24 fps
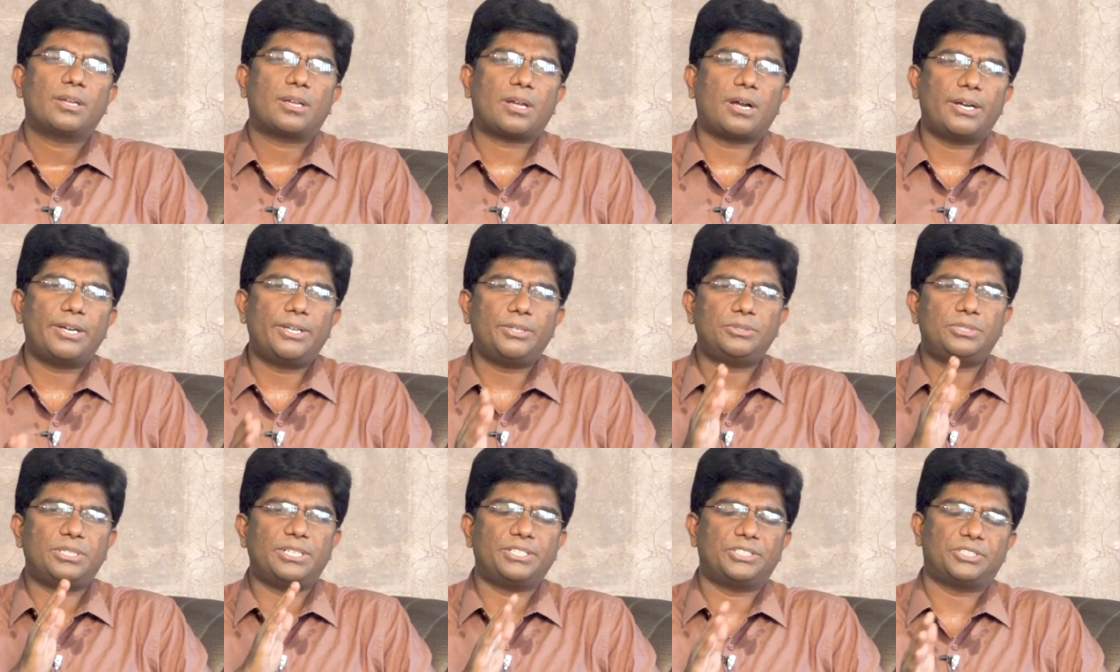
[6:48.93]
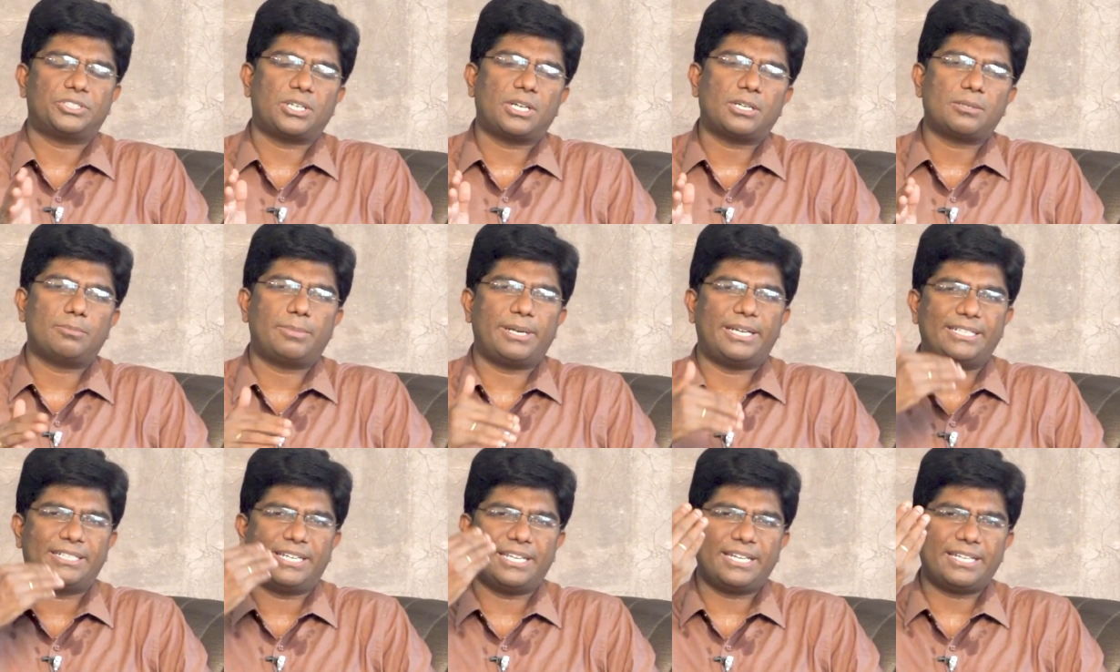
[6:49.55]
cardiogenic shock
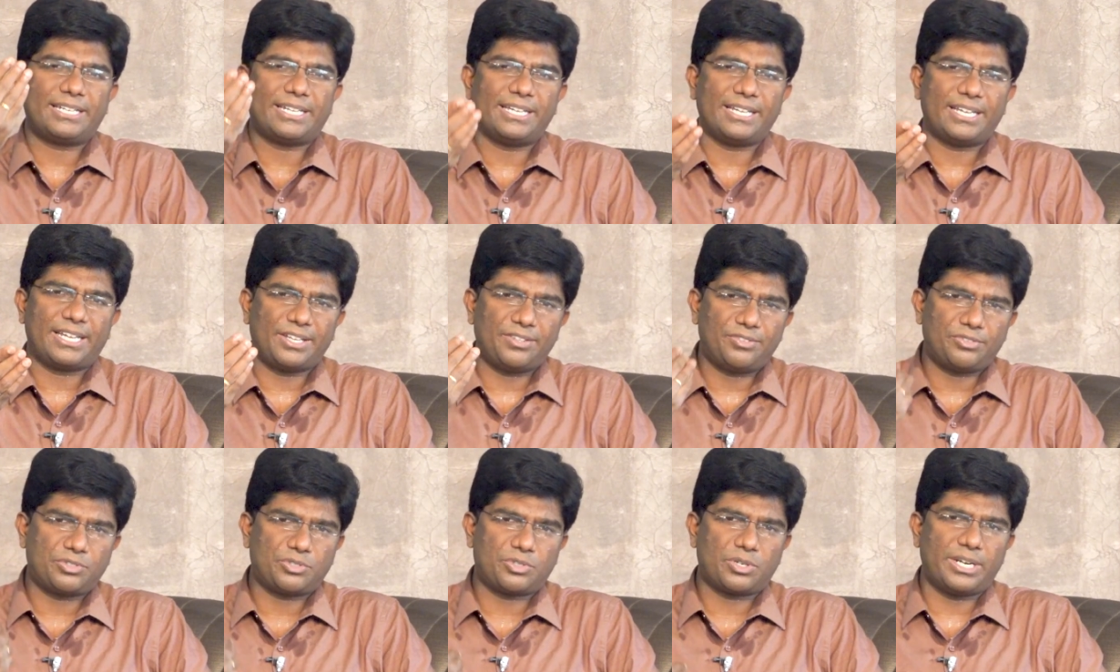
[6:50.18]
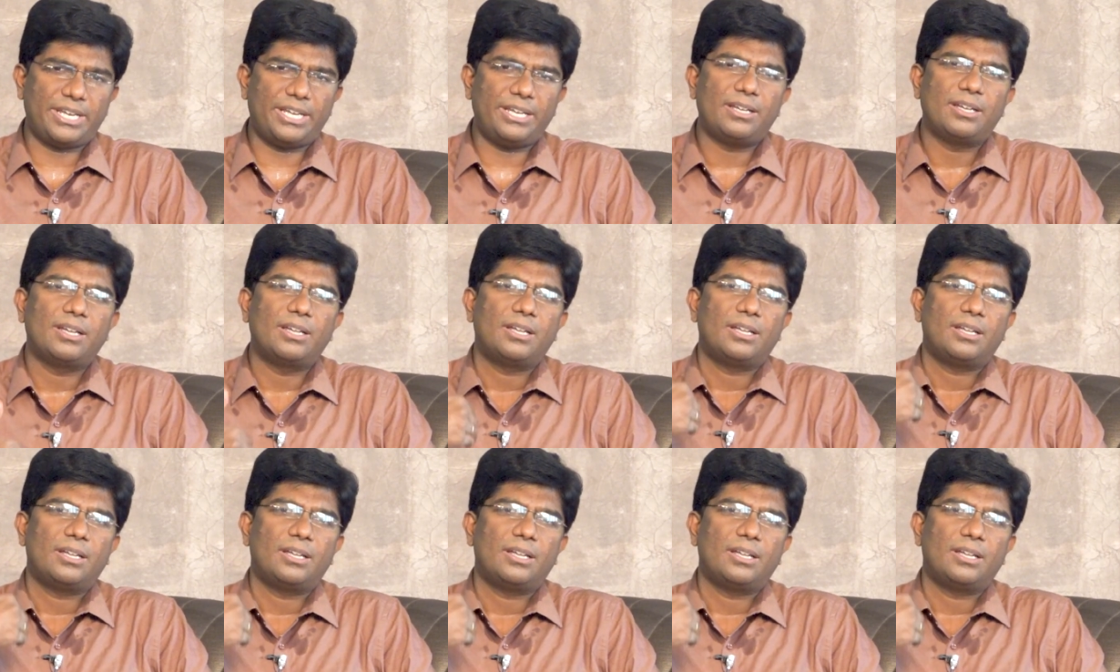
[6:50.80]
by taking history,